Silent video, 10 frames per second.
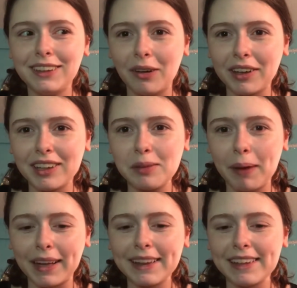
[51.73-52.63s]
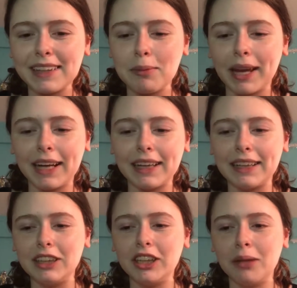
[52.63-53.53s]
don't expect this to be like
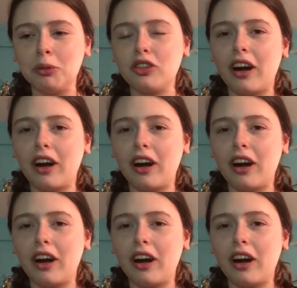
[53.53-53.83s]
a James